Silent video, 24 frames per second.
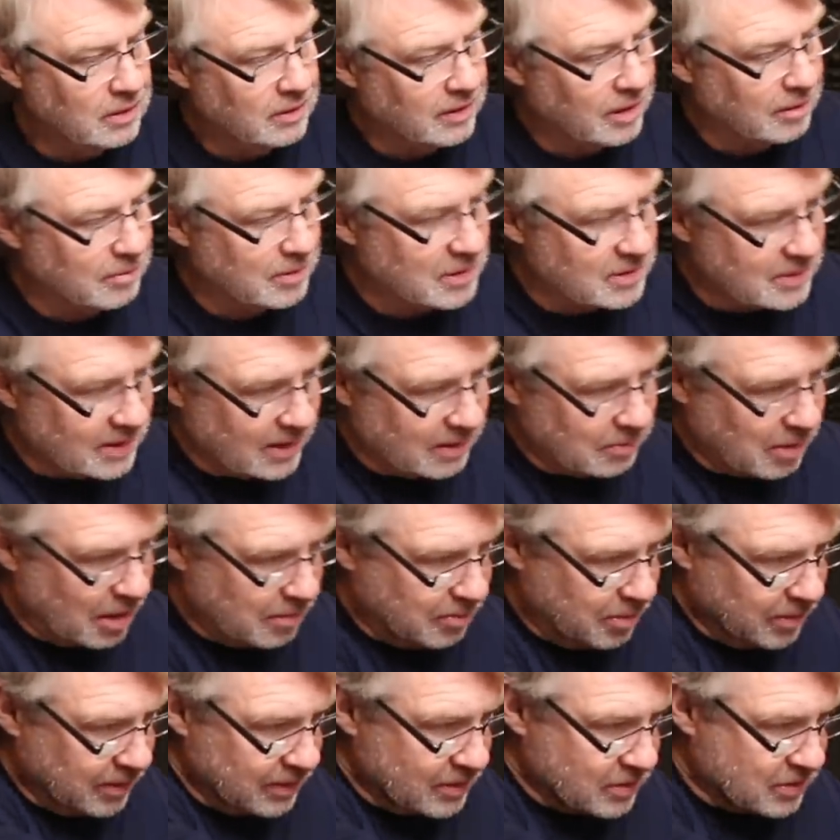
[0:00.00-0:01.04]
That means I
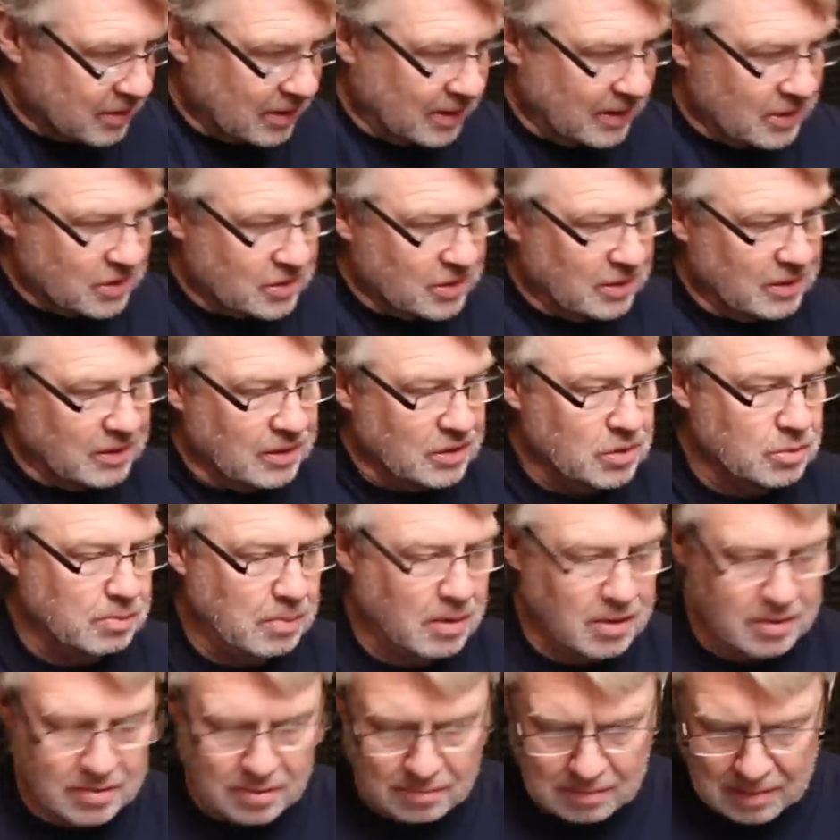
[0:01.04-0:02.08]
put insulation in this
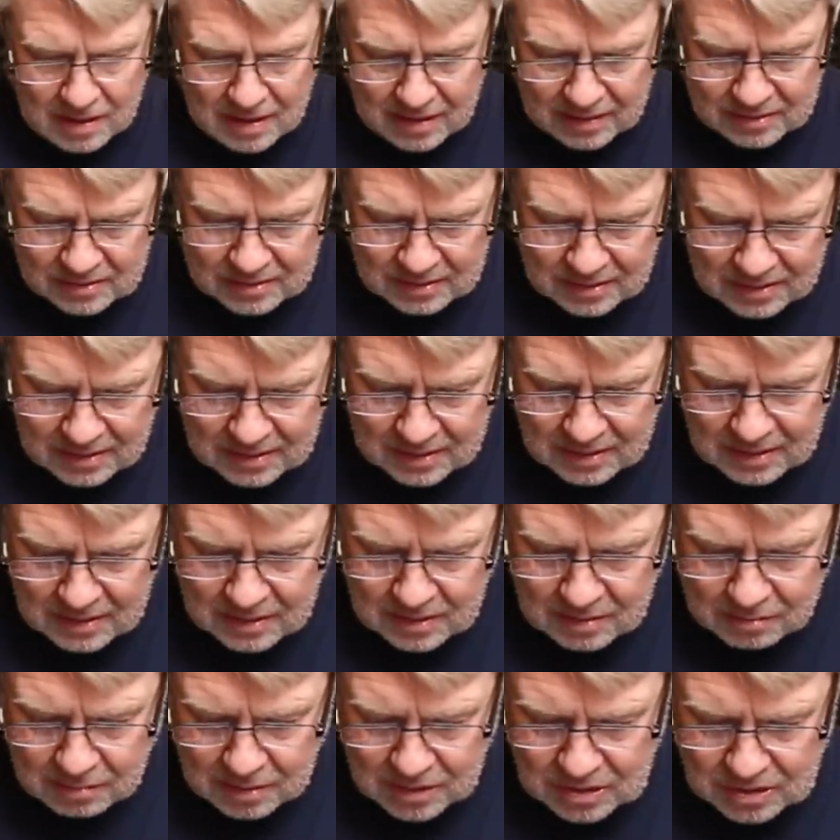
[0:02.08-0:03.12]
part of the box.
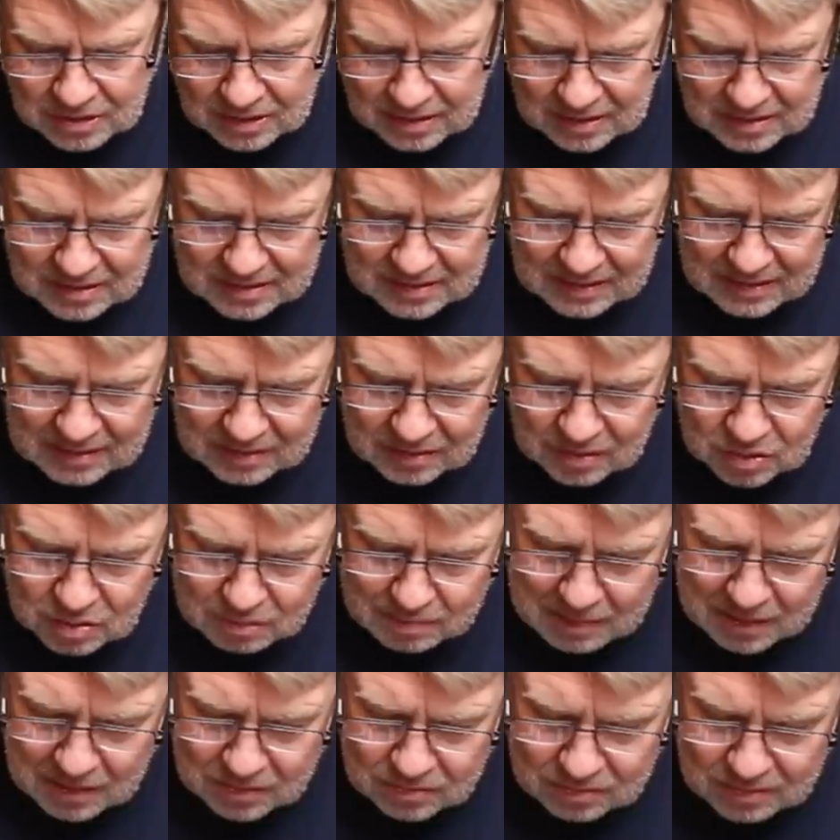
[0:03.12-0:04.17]
But as you can see in the
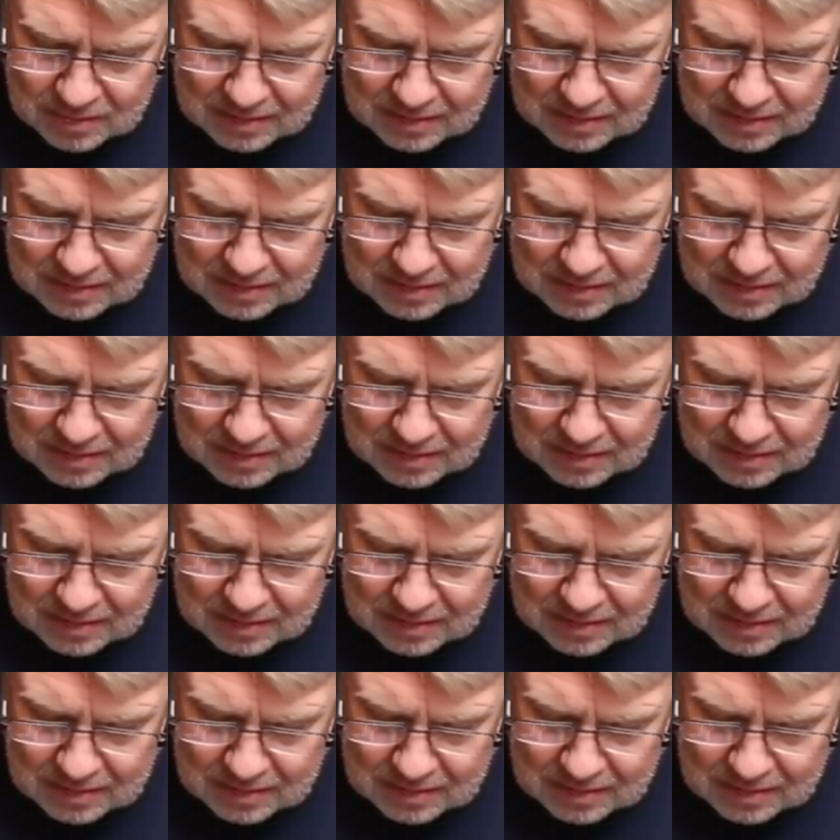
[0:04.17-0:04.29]
spectral